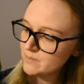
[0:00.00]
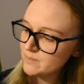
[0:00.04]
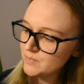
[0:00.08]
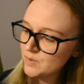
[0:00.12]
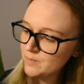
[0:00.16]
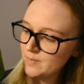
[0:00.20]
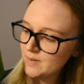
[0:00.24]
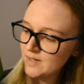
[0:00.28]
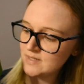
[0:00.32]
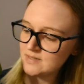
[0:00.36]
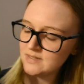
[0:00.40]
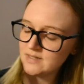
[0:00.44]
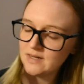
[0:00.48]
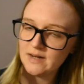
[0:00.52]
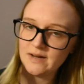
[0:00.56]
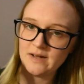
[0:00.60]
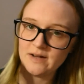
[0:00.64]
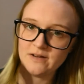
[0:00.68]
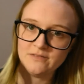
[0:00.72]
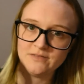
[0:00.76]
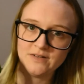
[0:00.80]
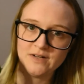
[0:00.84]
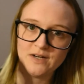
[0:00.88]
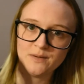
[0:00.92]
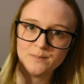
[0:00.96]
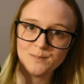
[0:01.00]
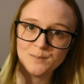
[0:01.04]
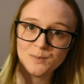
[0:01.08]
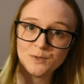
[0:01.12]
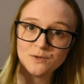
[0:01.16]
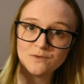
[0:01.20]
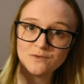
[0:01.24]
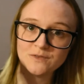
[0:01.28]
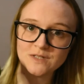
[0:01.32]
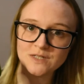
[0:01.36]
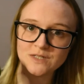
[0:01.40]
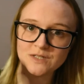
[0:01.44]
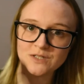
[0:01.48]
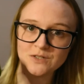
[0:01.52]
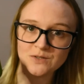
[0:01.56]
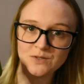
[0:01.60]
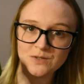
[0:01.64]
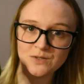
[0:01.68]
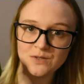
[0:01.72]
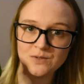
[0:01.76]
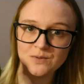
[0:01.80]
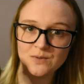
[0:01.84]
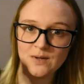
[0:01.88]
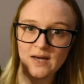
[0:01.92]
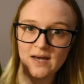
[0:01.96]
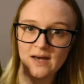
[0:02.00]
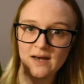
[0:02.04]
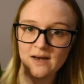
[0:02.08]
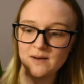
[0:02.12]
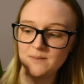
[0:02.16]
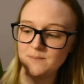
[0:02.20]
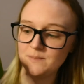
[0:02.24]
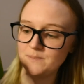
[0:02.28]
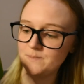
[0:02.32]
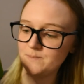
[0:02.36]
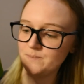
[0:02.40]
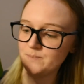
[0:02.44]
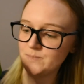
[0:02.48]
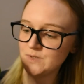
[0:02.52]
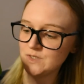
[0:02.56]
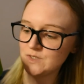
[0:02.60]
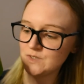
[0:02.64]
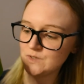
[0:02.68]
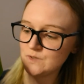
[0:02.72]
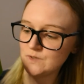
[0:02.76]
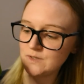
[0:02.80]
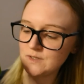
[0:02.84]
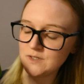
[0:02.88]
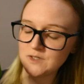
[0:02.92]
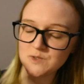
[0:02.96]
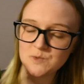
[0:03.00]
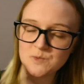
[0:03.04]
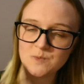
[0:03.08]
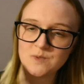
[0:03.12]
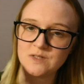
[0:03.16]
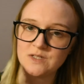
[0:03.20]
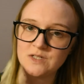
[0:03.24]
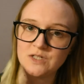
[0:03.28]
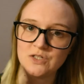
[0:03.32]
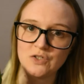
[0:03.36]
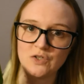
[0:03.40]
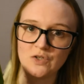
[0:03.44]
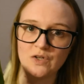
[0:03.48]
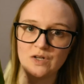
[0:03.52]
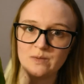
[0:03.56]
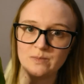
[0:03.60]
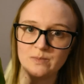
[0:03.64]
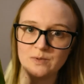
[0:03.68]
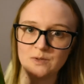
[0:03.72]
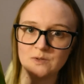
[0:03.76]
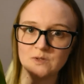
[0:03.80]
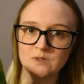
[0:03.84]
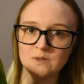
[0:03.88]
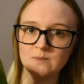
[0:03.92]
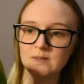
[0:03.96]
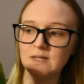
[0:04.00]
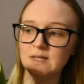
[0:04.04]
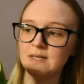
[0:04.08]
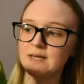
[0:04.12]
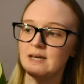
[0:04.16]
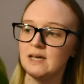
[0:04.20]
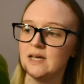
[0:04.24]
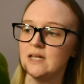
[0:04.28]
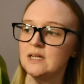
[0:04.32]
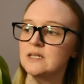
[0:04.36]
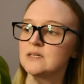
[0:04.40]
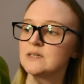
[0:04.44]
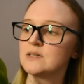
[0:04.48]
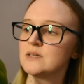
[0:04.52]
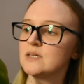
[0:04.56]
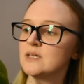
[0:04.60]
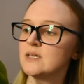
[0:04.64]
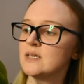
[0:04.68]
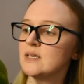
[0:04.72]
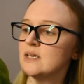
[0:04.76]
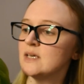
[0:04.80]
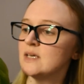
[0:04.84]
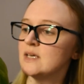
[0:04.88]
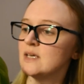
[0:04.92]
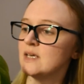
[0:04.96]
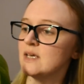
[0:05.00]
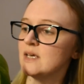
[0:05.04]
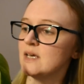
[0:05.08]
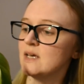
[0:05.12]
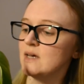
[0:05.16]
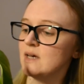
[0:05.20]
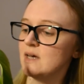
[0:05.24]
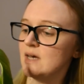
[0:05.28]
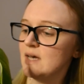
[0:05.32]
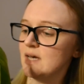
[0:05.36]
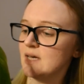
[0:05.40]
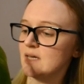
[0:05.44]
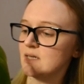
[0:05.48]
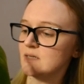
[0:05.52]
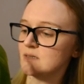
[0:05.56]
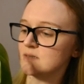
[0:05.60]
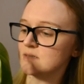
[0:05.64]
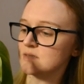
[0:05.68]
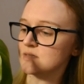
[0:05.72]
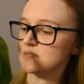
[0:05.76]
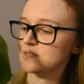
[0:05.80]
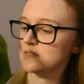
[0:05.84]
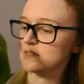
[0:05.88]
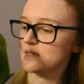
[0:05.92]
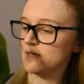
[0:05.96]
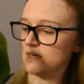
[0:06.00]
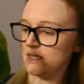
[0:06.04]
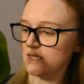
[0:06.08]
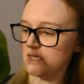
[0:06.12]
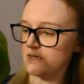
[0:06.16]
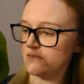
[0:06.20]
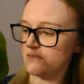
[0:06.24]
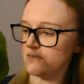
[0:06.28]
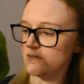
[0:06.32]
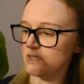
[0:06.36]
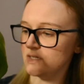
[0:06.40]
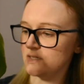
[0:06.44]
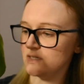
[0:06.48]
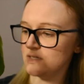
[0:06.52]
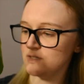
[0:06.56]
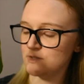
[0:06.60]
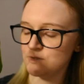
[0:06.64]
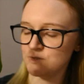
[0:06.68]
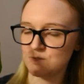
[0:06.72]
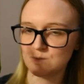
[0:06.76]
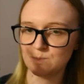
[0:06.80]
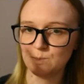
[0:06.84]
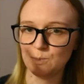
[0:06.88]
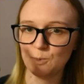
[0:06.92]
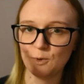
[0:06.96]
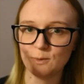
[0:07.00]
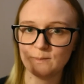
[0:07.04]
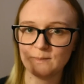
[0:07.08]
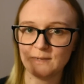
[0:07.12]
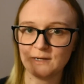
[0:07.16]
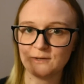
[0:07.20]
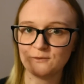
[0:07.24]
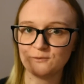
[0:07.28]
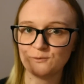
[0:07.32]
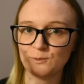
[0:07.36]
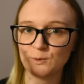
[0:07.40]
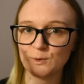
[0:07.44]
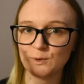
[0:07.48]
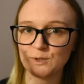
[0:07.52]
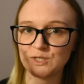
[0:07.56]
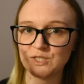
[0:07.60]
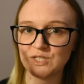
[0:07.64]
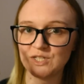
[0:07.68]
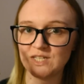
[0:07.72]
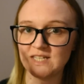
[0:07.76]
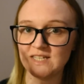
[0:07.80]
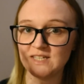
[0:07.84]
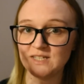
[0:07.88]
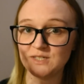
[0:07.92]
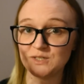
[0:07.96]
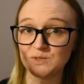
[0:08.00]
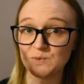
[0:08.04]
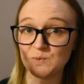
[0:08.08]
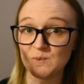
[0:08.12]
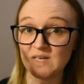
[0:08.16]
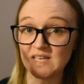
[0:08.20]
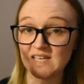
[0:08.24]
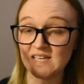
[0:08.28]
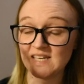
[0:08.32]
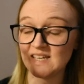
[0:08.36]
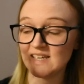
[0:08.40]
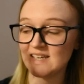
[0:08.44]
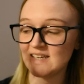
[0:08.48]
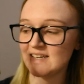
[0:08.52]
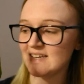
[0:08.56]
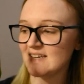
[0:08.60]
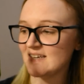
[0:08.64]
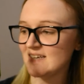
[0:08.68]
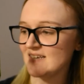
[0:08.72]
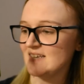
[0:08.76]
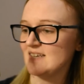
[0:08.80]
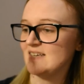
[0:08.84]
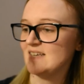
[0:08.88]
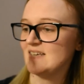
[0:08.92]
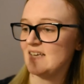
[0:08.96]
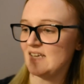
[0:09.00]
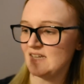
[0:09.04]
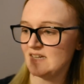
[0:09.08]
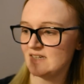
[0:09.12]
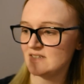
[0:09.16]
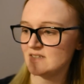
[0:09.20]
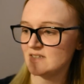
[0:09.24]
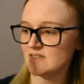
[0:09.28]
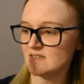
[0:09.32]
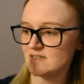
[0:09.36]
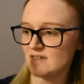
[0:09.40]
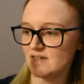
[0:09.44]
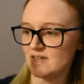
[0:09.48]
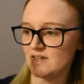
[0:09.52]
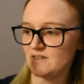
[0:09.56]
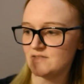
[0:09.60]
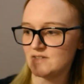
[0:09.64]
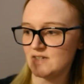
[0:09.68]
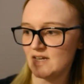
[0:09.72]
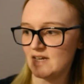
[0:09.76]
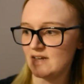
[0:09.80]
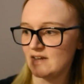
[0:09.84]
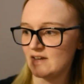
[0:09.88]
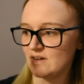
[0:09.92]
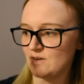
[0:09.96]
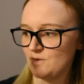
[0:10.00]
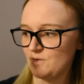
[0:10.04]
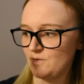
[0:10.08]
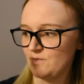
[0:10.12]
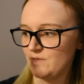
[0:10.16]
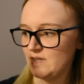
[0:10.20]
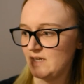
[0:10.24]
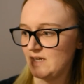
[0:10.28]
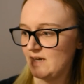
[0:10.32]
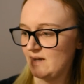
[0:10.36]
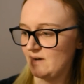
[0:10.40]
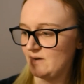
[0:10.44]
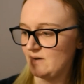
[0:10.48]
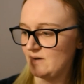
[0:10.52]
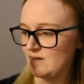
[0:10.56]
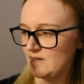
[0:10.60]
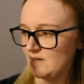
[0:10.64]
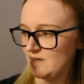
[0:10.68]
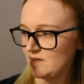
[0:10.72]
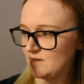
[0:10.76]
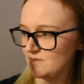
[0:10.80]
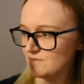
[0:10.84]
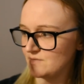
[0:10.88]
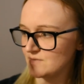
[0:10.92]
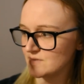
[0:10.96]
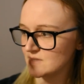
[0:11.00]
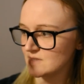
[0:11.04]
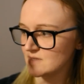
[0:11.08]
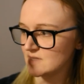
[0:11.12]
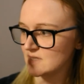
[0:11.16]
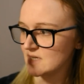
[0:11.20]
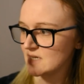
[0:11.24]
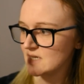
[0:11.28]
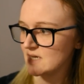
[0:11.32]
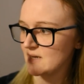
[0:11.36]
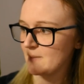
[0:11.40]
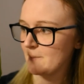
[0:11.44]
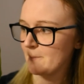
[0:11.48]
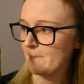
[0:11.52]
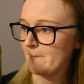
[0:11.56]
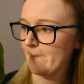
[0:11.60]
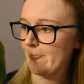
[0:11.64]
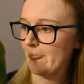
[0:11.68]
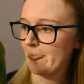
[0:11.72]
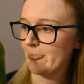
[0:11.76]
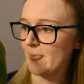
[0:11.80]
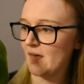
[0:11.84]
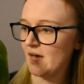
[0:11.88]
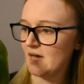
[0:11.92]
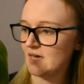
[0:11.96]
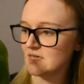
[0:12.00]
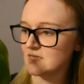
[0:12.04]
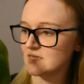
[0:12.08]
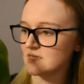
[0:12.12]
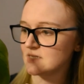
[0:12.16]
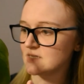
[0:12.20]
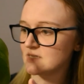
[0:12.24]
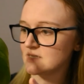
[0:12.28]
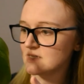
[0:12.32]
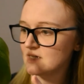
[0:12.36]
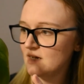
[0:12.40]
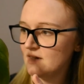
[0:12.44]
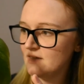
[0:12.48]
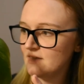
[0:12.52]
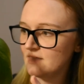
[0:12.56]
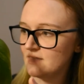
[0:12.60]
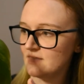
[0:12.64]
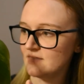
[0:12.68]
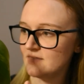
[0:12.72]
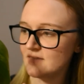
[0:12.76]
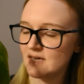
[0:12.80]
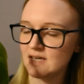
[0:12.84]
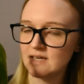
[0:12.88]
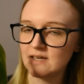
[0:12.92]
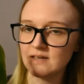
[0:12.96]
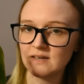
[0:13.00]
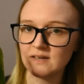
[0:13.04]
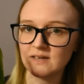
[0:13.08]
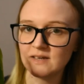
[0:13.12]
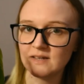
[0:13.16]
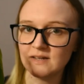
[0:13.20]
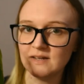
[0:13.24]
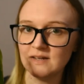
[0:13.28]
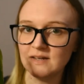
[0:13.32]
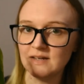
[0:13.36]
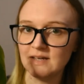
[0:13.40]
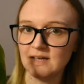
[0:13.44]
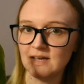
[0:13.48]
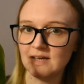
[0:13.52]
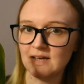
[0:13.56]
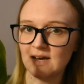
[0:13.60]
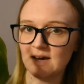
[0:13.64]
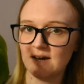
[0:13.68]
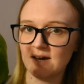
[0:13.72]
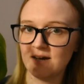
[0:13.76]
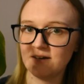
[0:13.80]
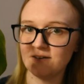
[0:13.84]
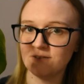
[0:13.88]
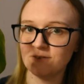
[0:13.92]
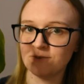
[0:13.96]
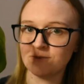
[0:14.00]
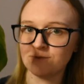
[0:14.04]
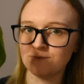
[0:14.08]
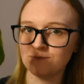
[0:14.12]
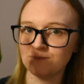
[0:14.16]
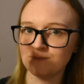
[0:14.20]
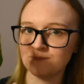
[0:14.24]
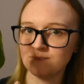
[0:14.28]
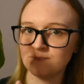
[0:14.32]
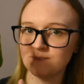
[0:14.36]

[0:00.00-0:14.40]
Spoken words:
But basically, I've now moved it to the sunniest position I possibly can, and I give it a small amount of water each week. And as I say, I've taken off the yellow leaves, and I think I've